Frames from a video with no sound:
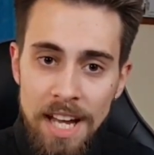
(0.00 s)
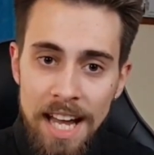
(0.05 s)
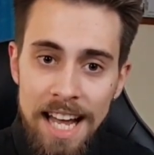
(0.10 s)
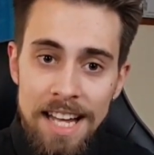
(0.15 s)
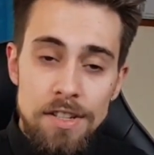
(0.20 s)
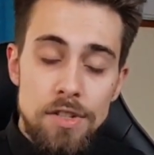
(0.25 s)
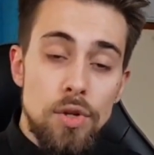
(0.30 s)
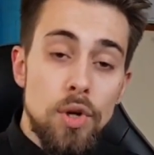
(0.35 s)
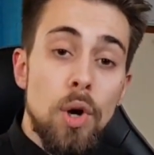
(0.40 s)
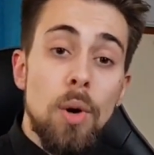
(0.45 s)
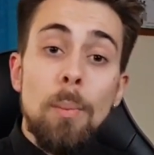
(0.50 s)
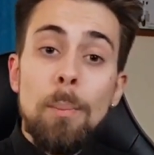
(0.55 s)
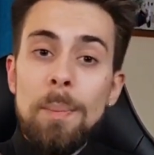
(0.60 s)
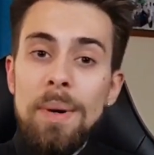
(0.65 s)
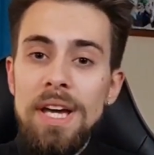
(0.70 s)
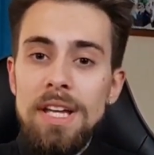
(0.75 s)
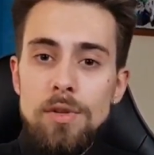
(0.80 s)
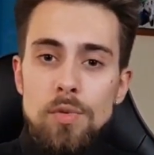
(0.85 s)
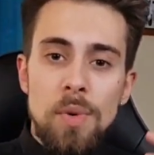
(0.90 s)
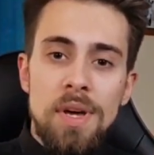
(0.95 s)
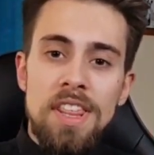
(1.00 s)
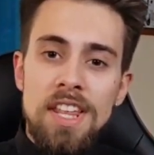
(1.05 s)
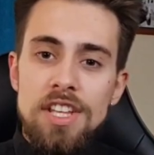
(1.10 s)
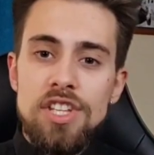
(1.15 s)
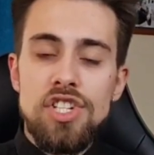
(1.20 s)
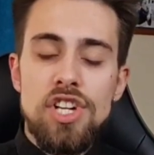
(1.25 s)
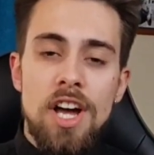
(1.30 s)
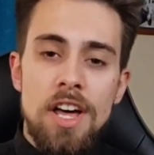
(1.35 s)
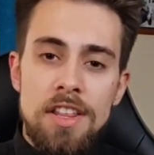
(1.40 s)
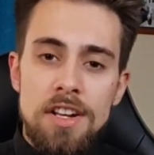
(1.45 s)
and to compete with
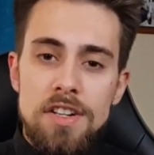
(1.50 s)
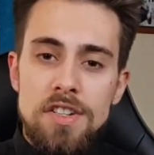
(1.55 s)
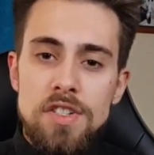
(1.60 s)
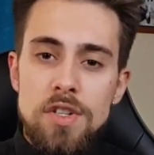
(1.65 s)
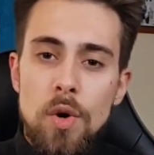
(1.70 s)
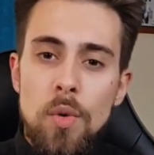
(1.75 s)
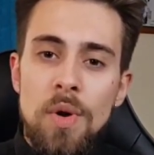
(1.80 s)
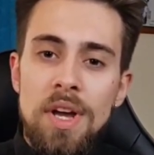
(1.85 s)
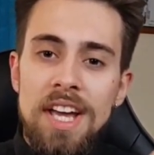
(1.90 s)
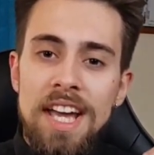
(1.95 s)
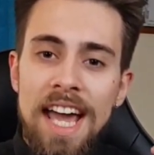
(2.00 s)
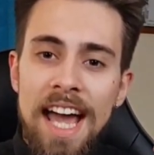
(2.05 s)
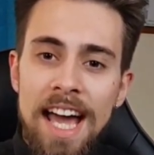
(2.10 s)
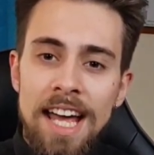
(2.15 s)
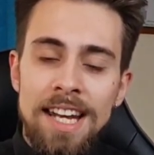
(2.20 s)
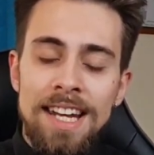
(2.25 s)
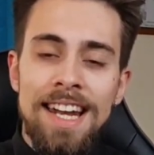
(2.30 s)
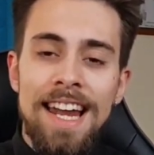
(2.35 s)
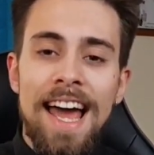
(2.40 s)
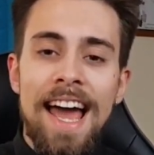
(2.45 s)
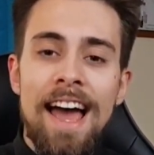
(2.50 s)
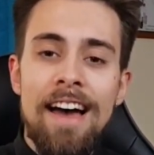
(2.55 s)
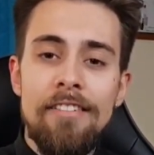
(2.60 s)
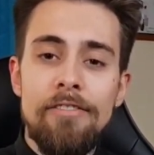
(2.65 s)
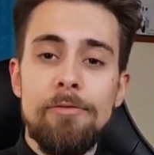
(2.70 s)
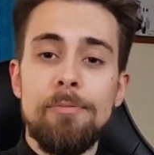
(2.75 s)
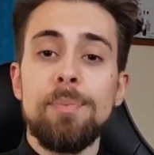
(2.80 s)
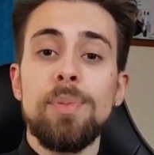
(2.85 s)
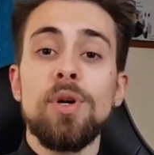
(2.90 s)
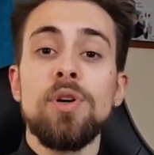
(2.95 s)
each other so we can
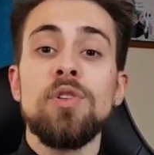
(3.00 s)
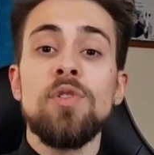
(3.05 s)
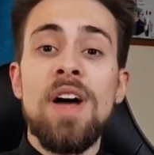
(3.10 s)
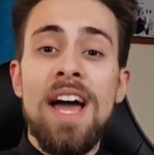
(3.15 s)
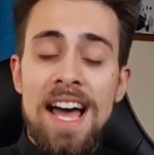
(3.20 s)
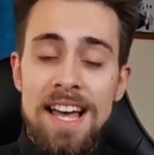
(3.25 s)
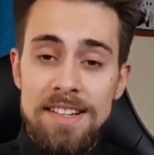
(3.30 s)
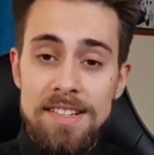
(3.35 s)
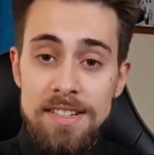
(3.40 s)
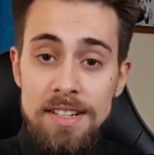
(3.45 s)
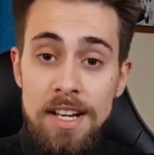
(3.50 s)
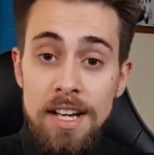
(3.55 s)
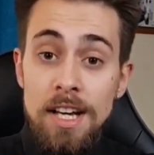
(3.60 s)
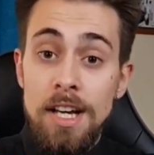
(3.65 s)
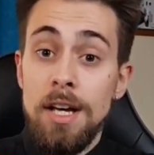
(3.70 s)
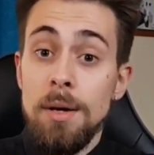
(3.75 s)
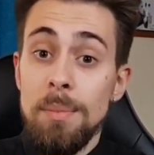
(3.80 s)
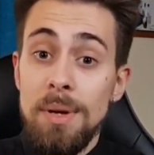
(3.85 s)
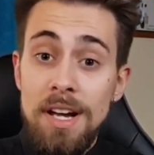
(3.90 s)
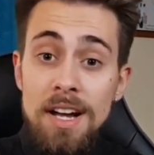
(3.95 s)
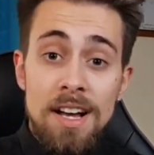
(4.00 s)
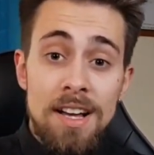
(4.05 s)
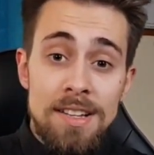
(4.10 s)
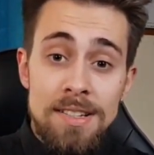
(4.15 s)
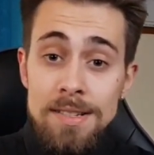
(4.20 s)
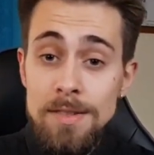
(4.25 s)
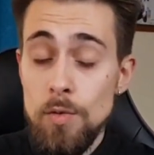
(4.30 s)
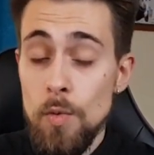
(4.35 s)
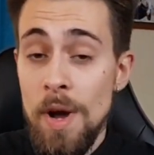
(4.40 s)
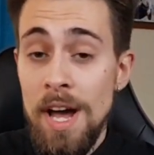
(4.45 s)
have progress
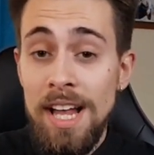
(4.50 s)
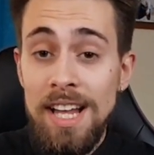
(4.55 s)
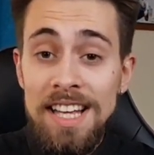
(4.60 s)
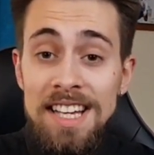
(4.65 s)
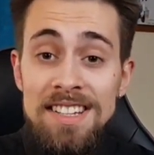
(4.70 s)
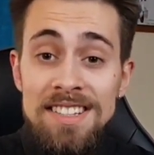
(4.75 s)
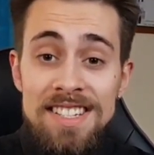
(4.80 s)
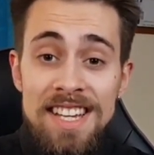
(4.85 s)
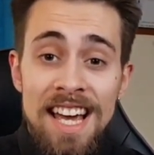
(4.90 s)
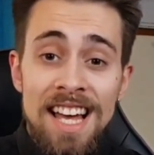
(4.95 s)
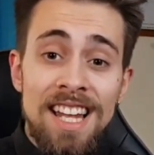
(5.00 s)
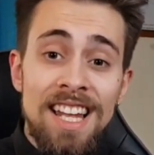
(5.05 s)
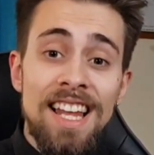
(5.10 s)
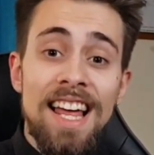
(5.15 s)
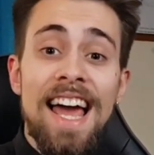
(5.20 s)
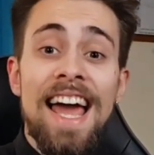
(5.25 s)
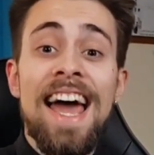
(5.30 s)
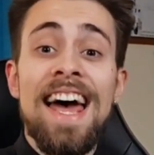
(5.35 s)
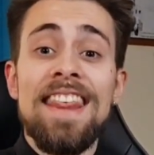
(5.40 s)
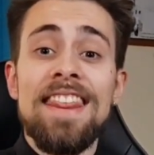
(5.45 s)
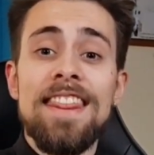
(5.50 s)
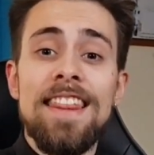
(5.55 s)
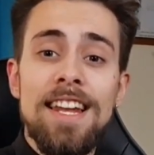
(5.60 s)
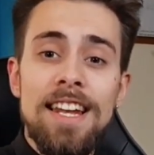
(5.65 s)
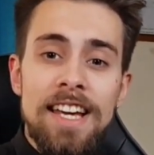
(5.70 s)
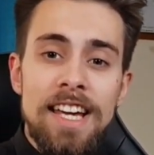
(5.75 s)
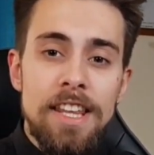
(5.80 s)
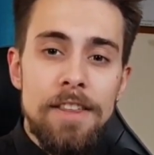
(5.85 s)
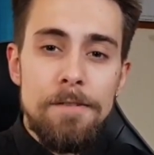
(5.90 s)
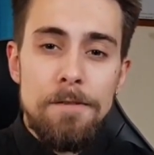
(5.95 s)
because well Intel had the
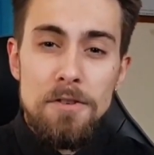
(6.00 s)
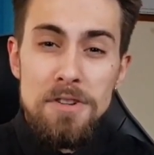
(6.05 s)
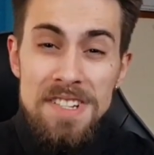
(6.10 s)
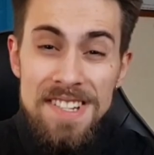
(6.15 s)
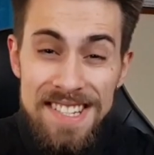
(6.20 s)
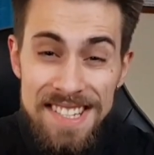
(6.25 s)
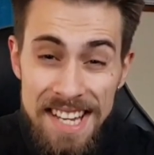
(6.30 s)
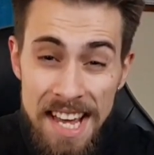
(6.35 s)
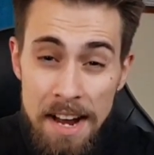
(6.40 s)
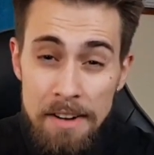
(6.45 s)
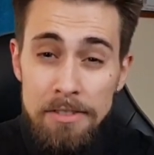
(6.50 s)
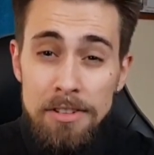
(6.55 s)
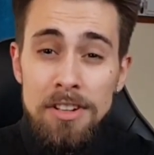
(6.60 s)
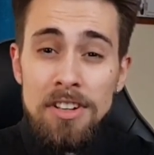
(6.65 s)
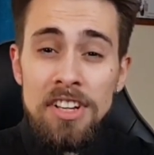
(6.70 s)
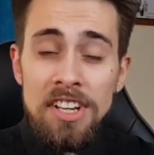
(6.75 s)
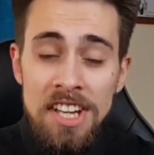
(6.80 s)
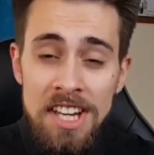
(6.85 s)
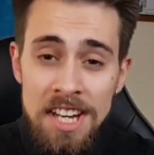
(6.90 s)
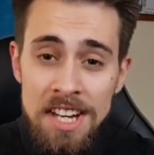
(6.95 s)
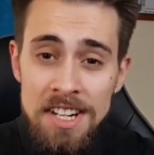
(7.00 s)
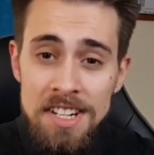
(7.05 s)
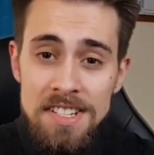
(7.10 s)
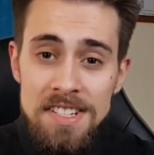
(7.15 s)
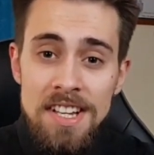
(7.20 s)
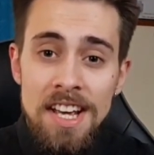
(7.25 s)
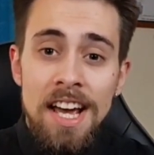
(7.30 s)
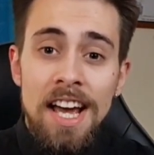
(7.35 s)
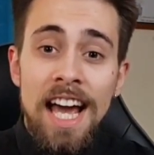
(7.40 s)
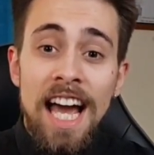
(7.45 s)
lead for several
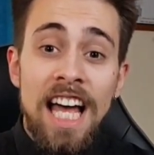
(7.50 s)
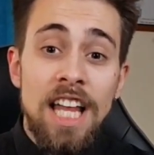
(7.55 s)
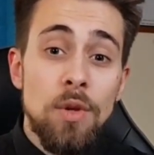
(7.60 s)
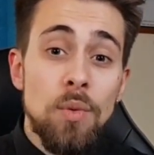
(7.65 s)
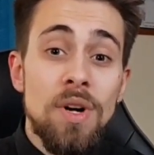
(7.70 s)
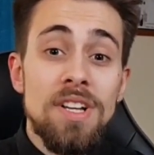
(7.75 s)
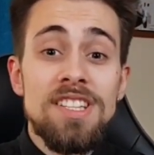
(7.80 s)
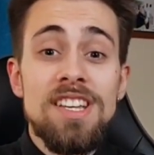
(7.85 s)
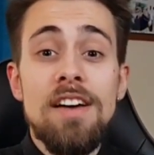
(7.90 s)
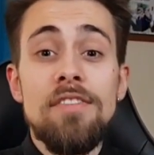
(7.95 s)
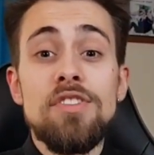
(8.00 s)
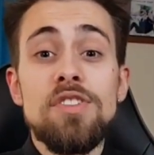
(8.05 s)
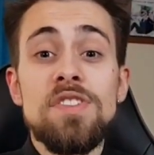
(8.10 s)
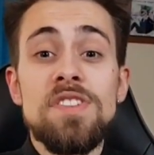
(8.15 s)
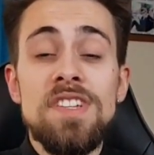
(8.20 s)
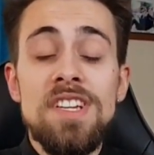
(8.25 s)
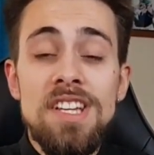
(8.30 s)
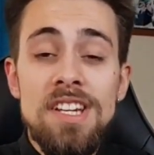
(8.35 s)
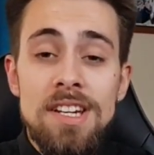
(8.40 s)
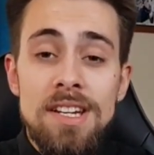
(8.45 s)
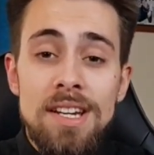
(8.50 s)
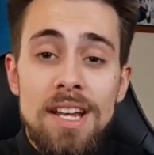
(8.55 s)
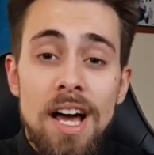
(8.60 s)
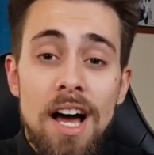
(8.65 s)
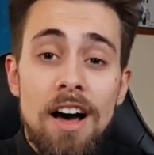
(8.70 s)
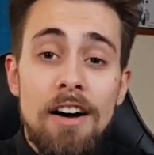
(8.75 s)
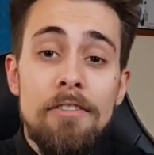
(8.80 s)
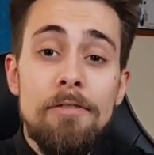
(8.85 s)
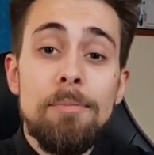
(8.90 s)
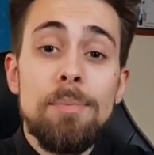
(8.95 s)
years and what have you seen
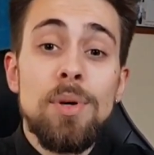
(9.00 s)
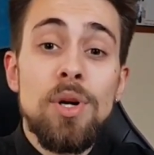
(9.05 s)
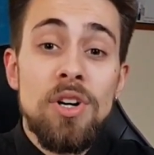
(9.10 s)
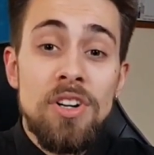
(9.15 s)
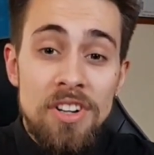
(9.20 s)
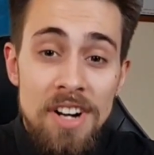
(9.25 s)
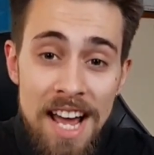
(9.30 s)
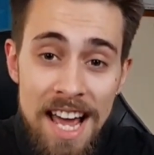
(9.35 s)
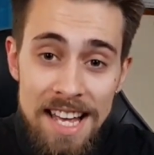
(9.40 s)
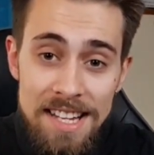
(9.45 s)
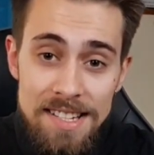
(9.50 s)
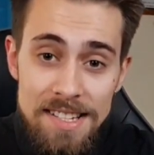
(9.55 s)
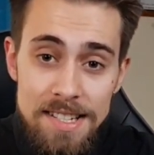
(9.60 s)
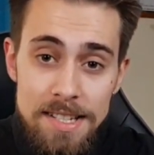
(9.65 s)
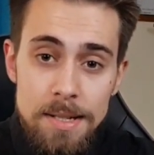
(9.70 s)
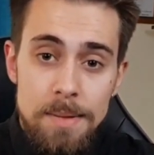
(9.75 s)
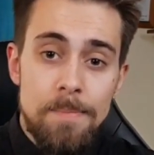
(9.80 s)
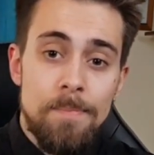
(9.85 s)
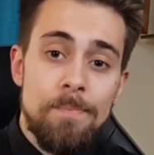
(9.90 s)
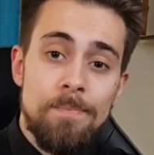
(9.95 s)
of progress